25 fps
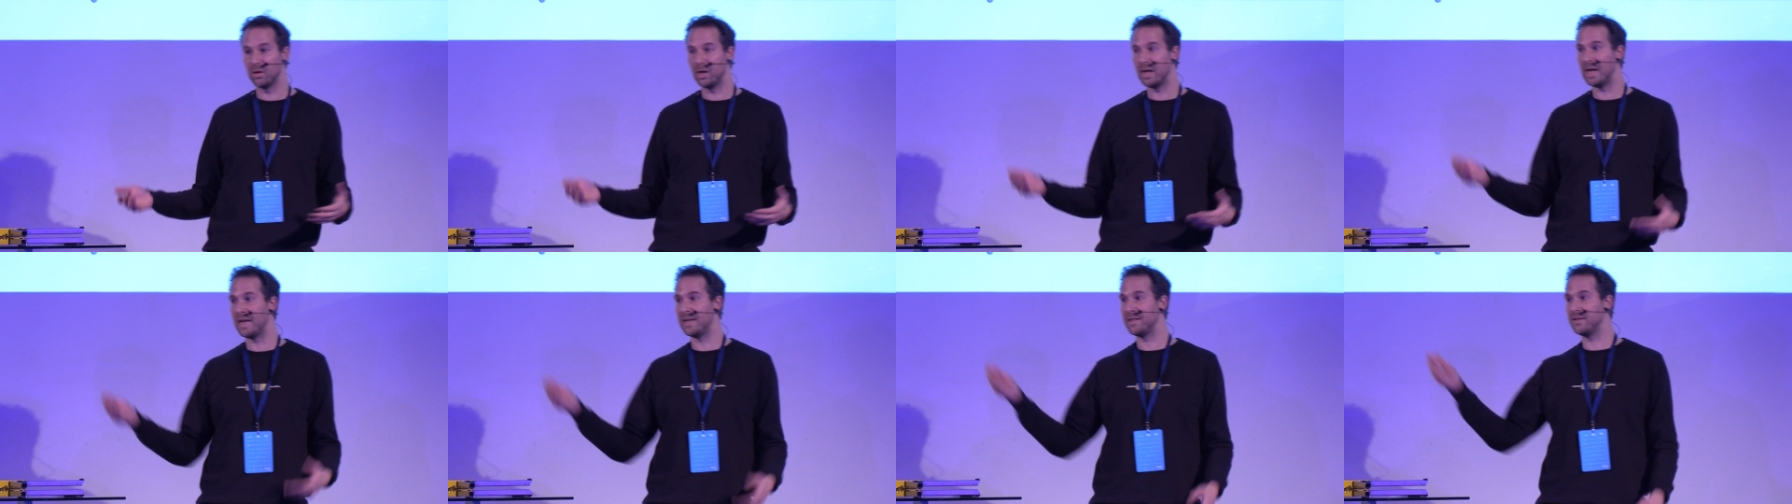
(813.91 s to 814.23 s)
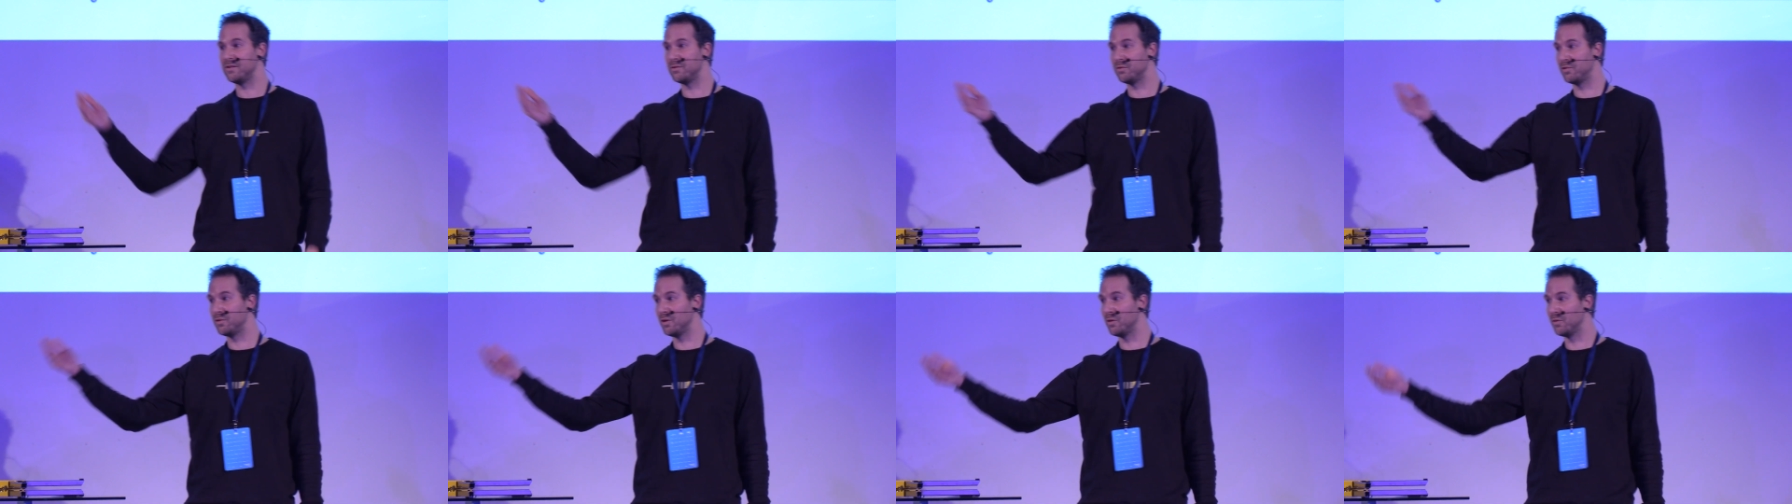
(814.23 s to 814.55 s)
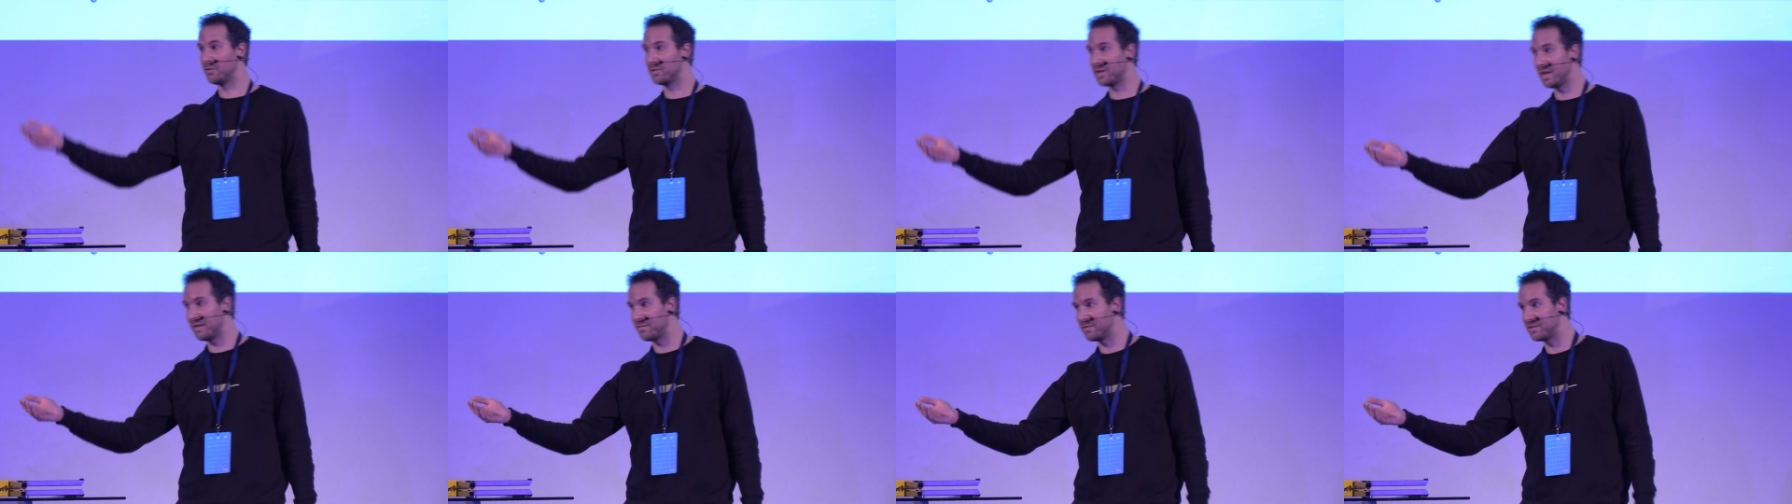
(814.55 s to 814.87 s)
and you
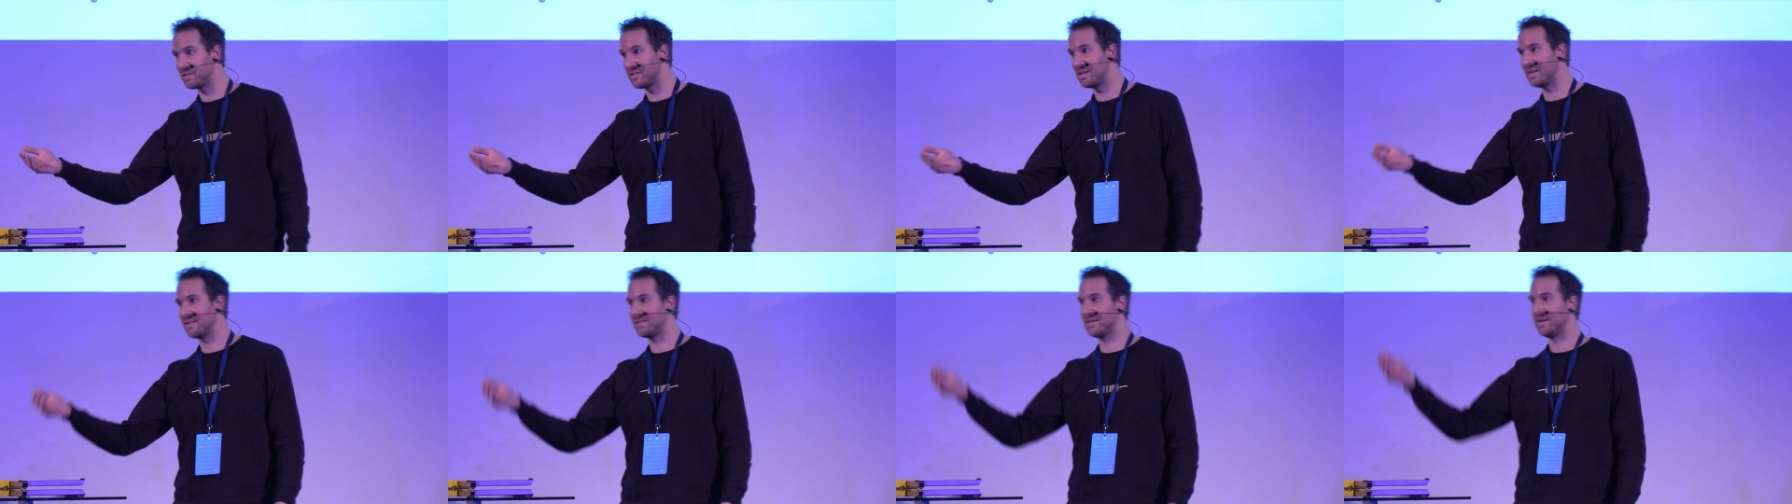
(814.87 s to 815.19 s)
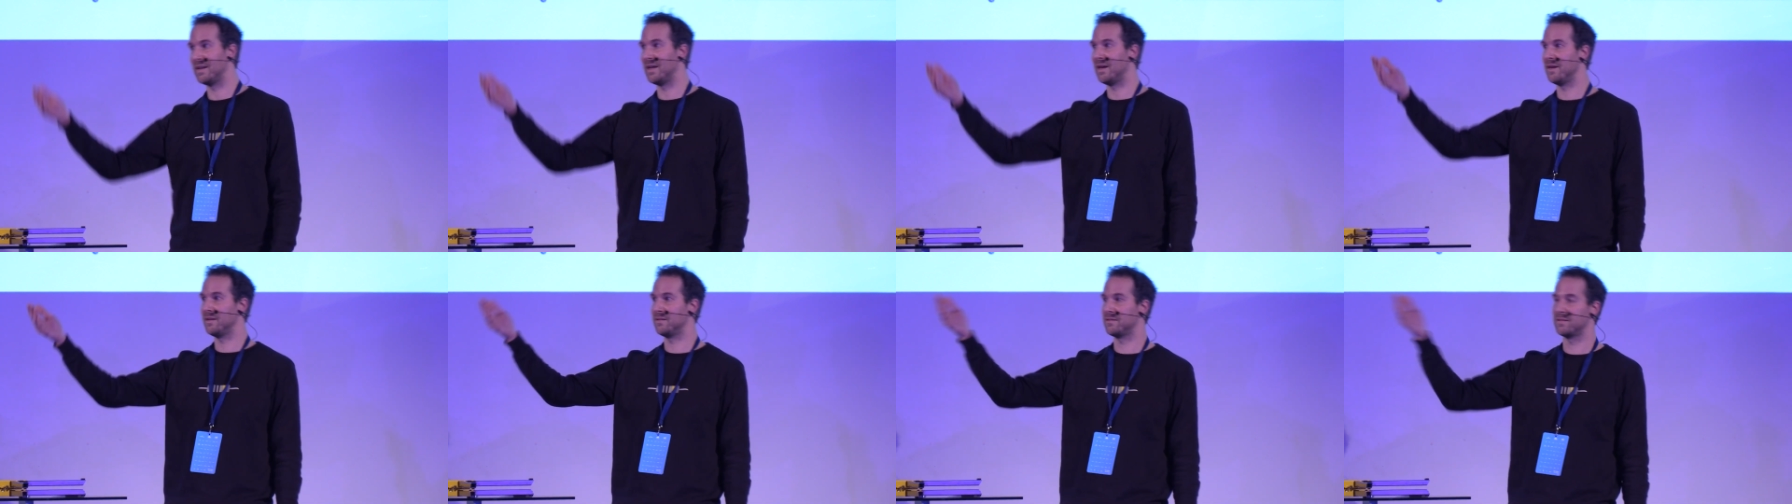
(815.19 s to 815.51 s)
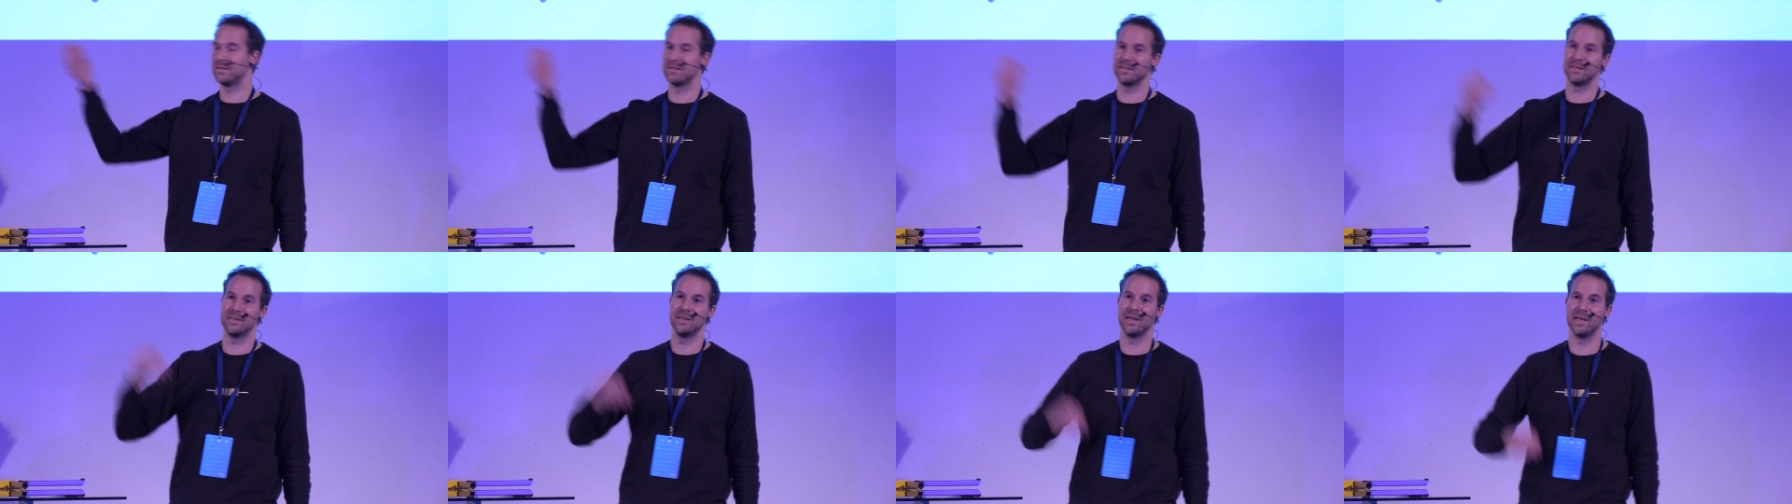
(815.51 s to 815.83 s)
don't have a
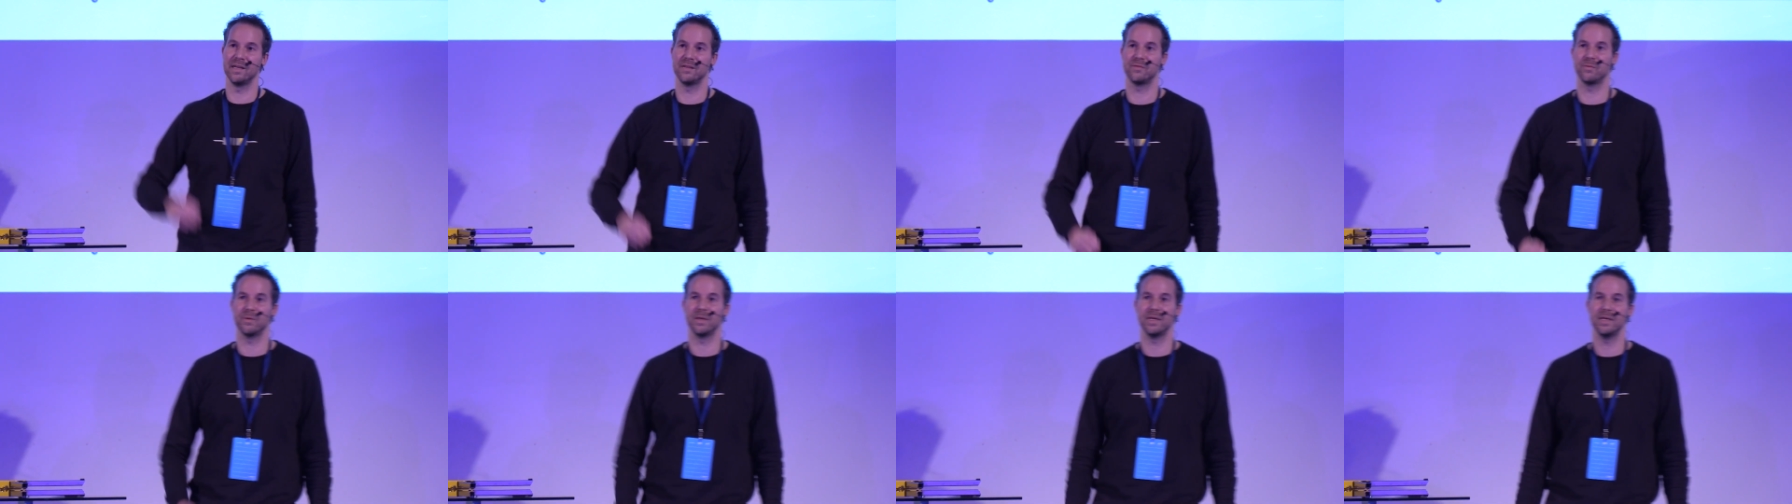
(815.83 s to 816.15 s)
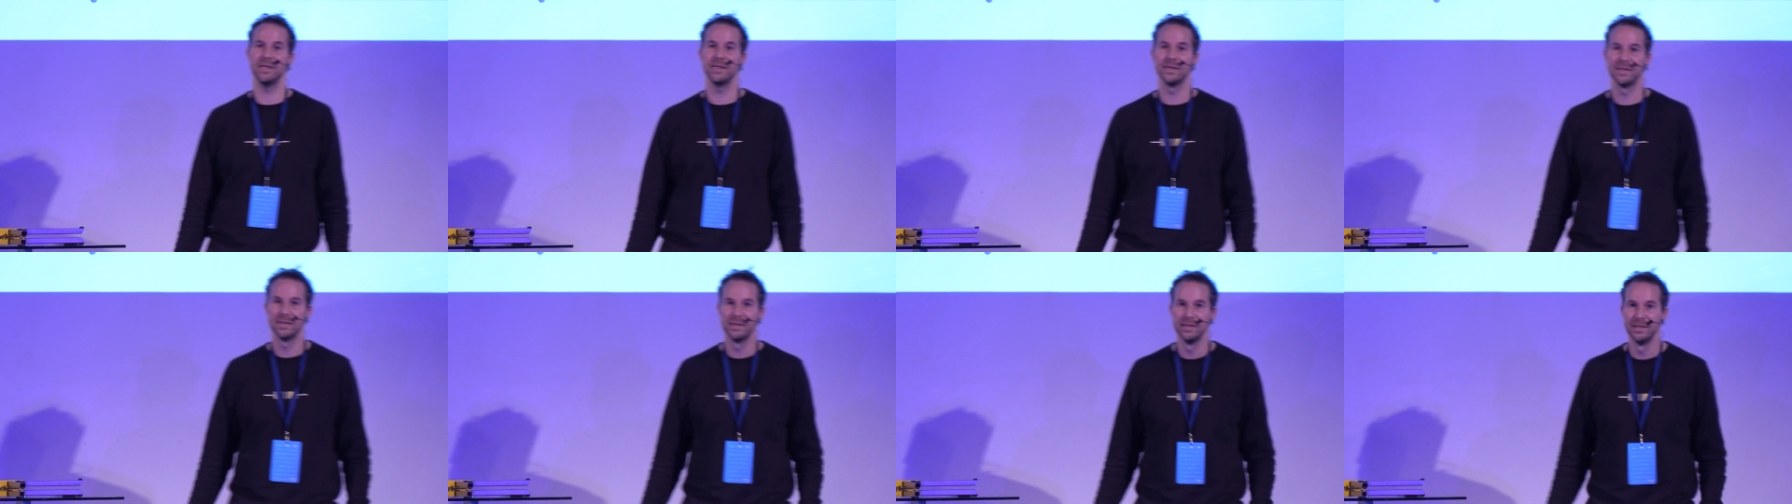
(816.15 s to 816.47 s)
satellite gateway,